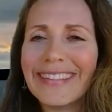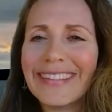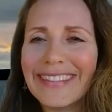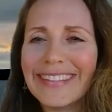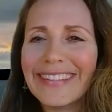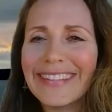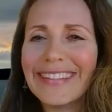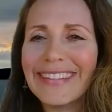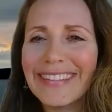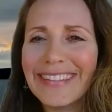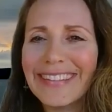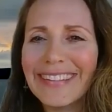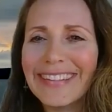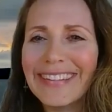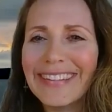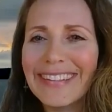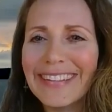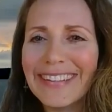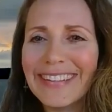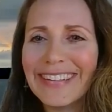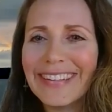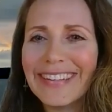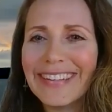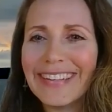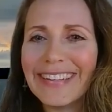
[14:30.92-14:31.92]

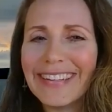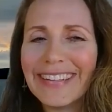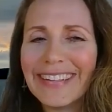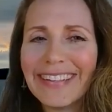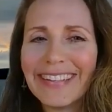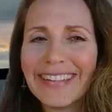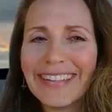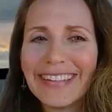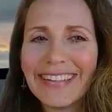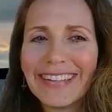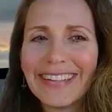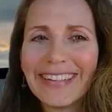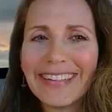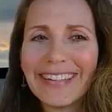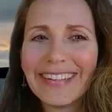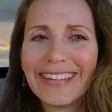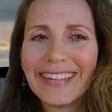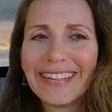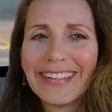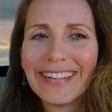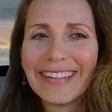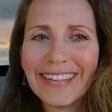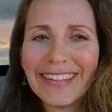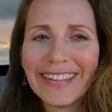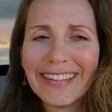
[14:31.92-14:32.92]

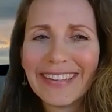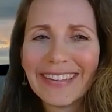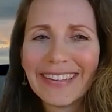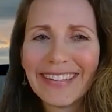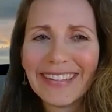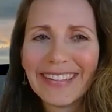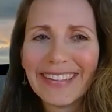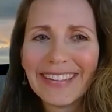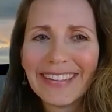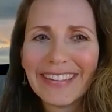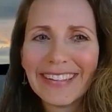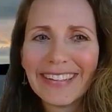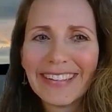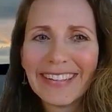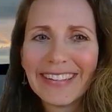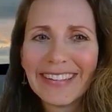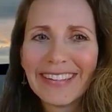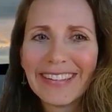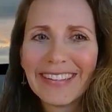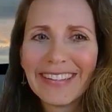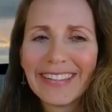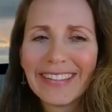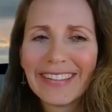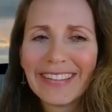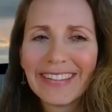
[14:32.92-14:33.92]

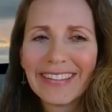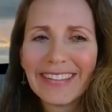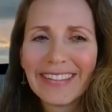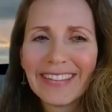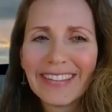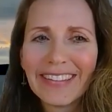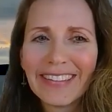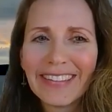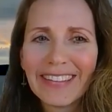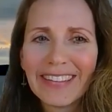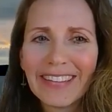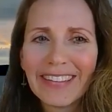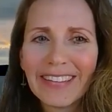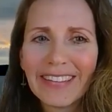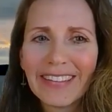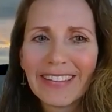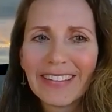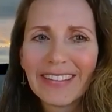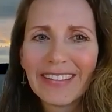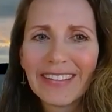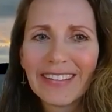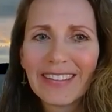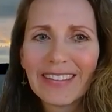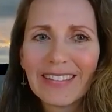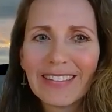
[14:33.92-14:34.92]

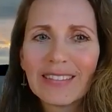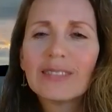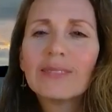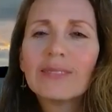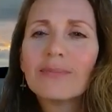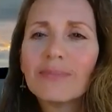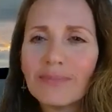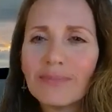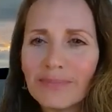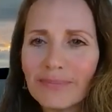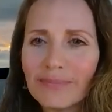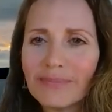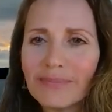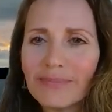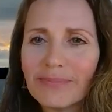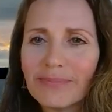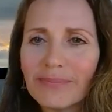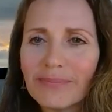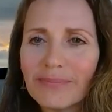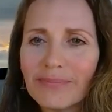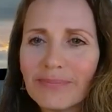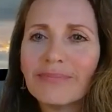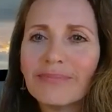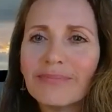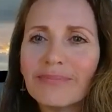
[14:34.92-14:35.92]

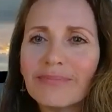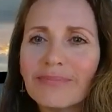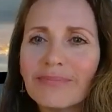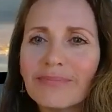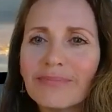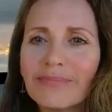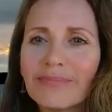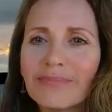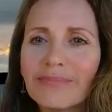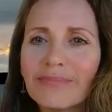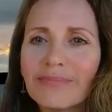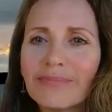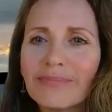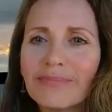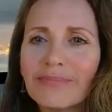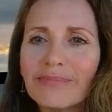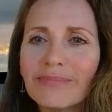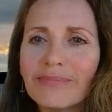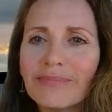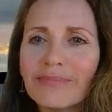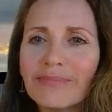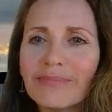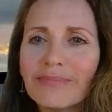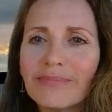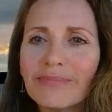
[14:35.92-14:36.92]

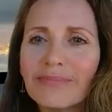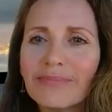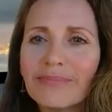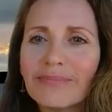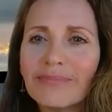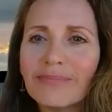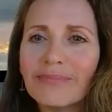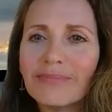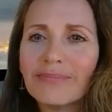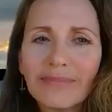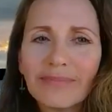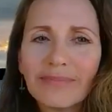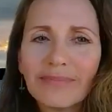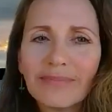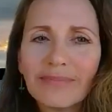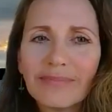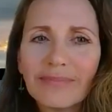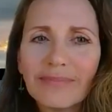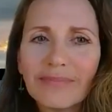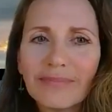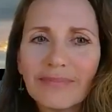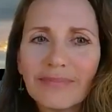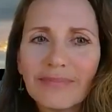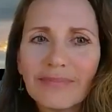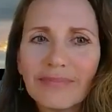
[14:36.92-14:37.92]

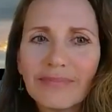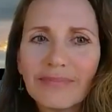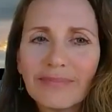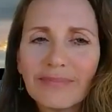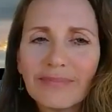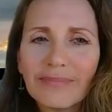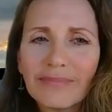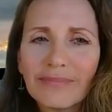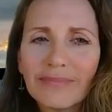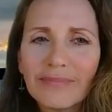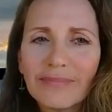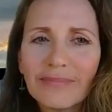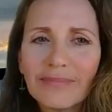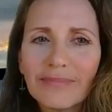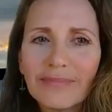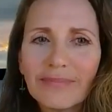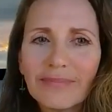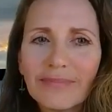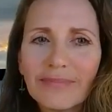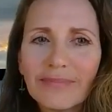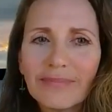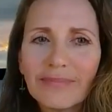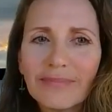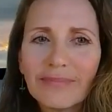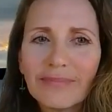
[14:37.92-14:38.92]
(silent)